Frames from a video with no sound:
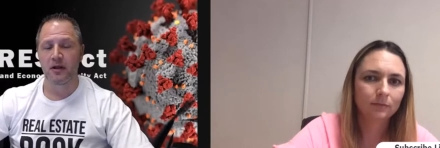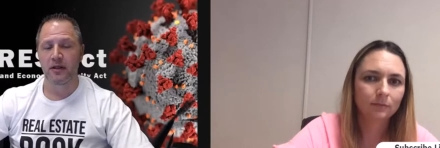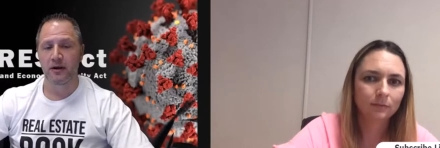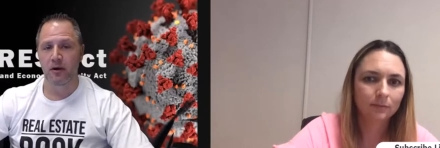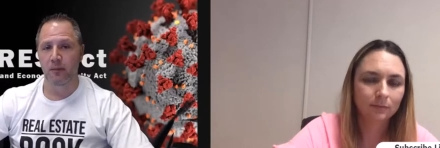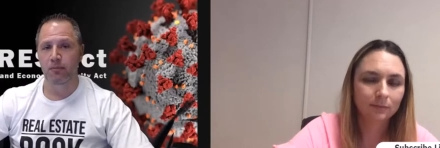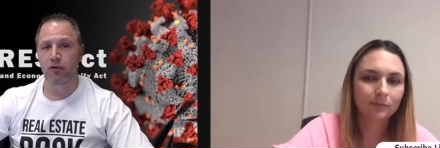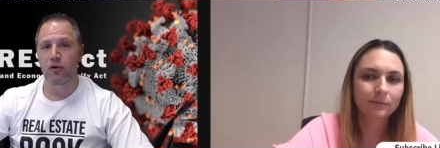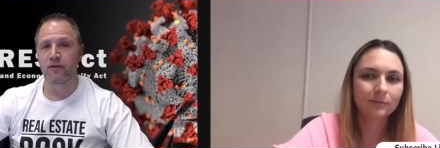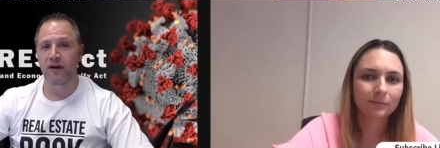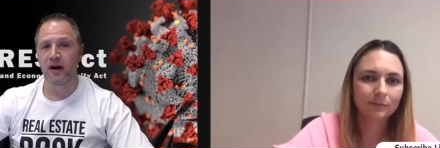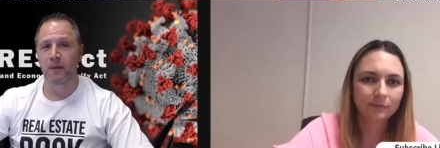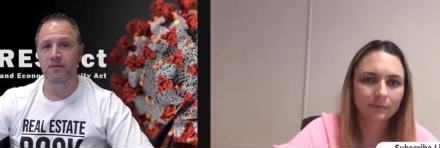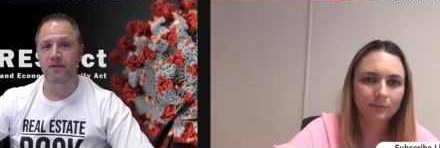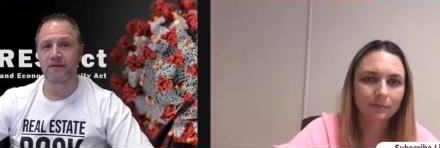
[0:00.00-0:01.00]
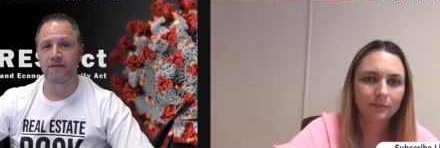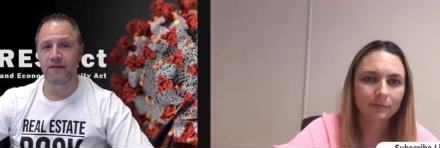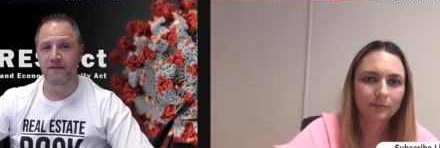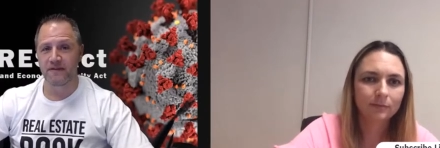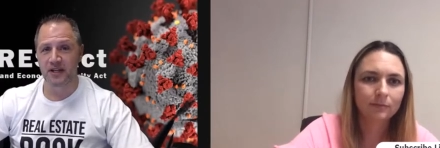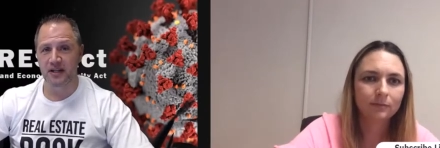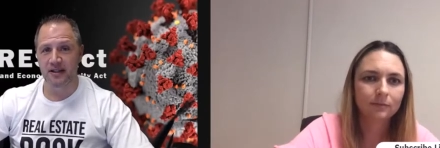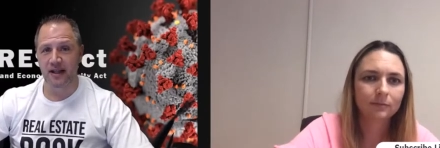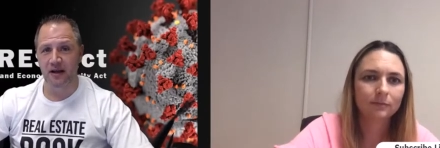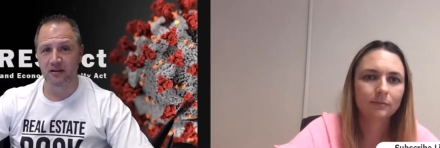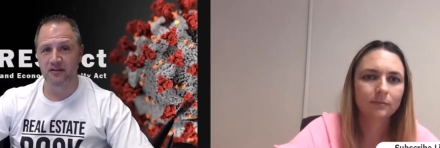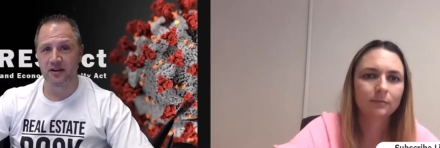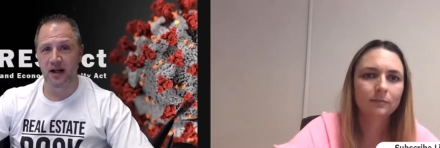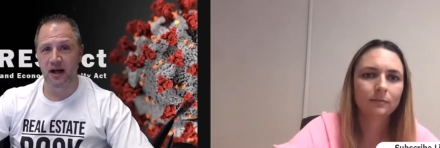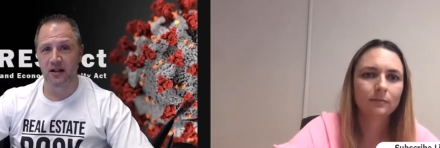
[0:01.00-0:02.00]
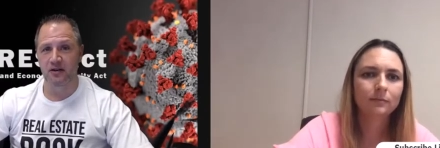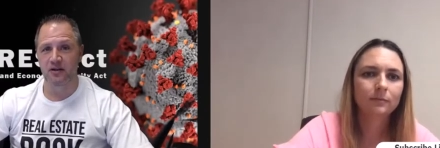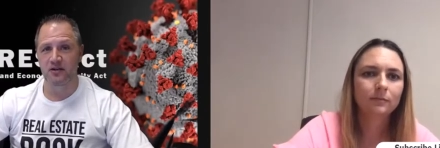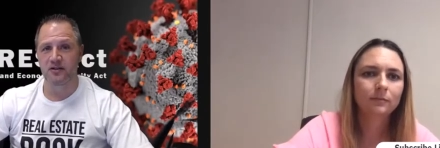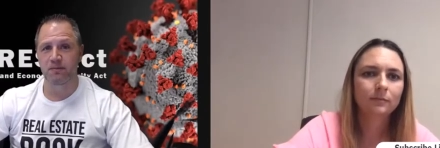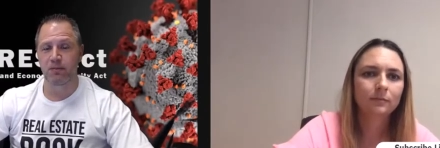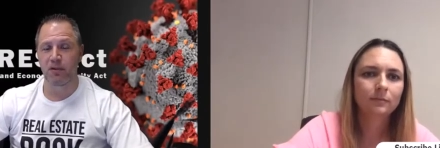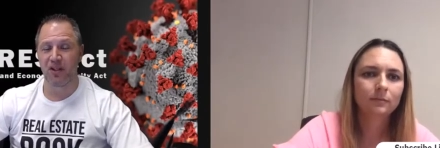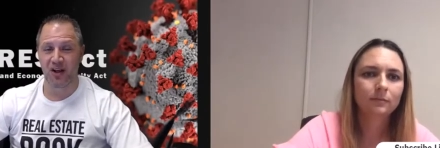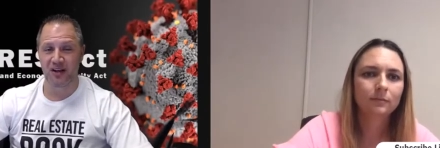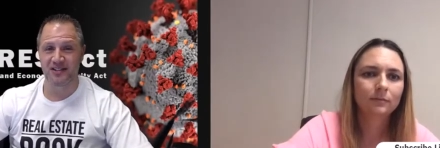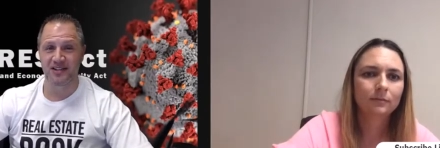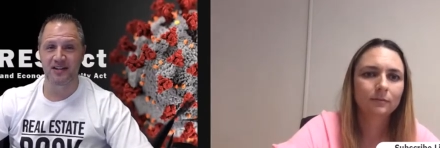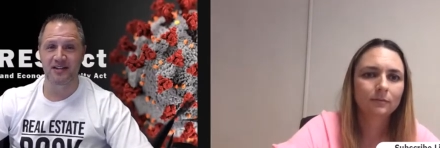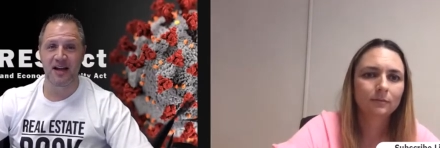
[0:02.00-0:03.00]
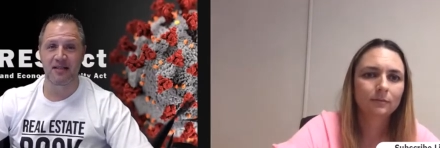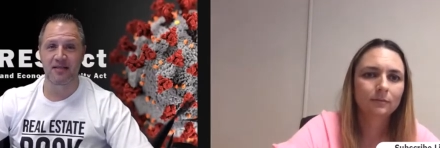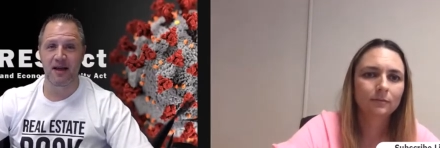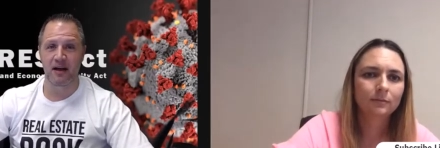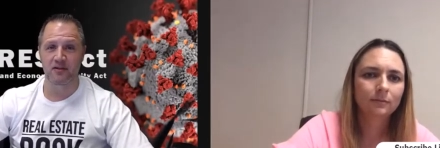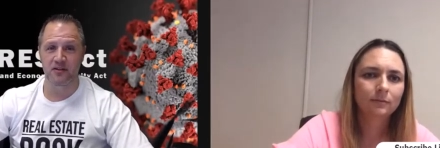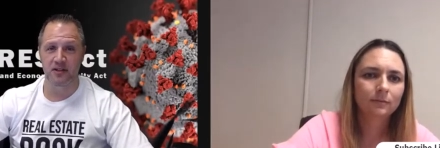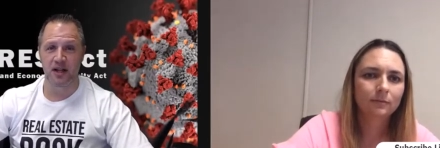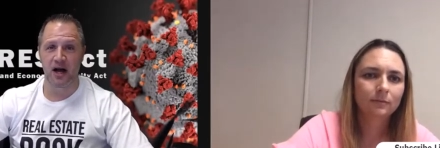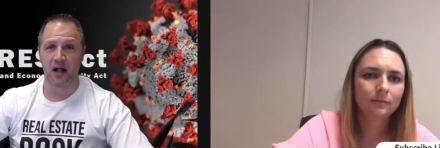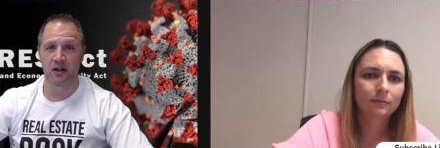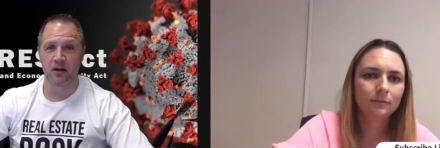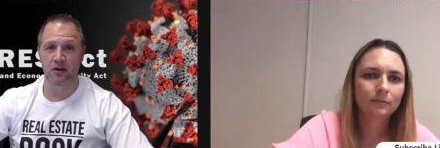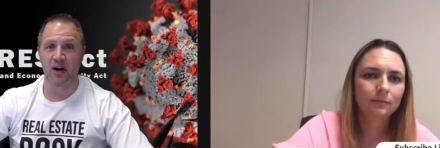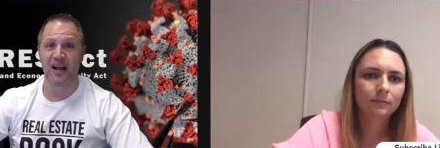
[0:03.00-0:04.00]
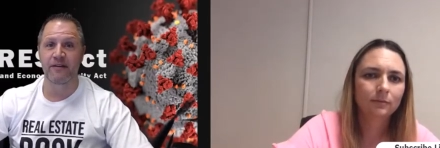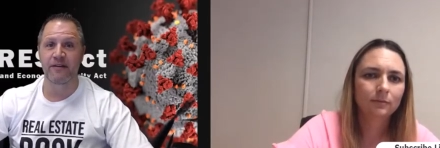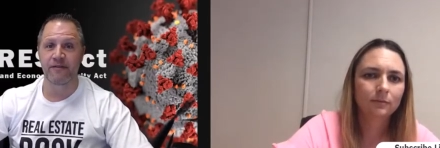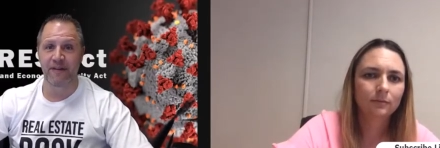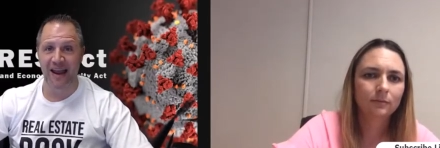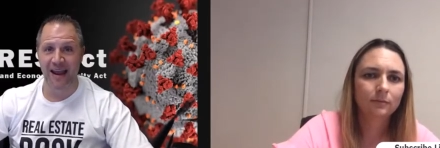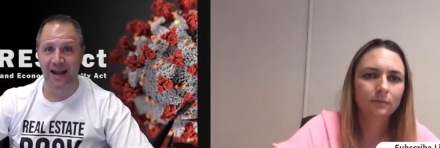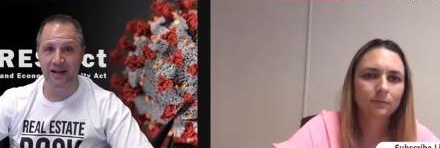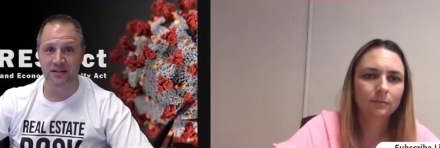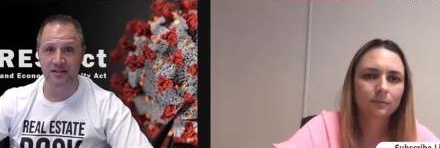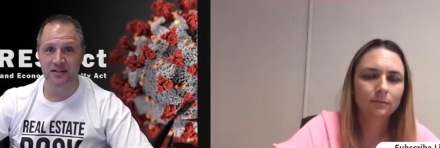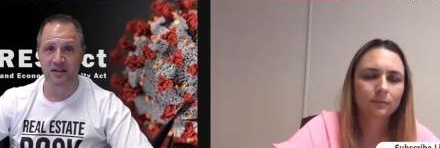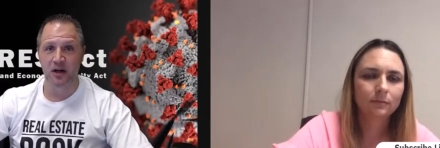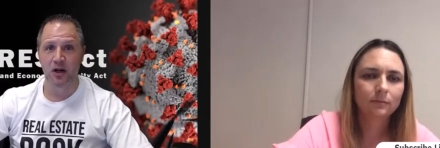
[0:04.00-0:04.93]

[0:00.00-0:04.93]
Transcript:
Speaker 1: They're approving up to $15,000 plus the $10,000 advance,